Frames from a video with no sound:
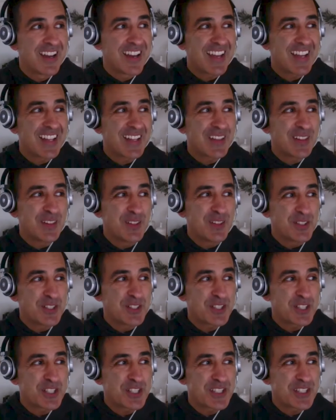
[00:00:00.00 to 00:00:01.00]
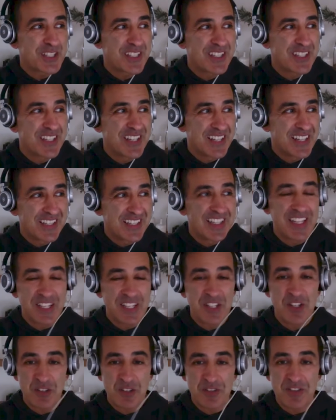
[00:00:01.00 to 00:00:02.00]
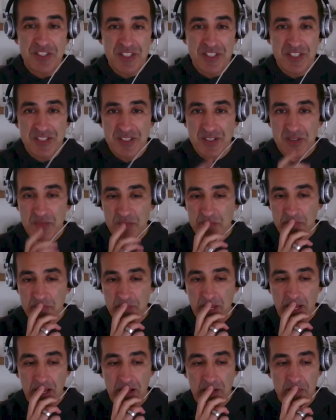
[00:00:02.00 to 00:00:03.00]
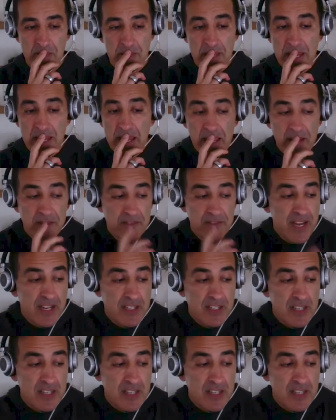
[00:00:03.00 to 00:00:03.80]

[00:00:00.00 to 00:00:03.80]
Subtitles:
it looks like a nervous system. In fact,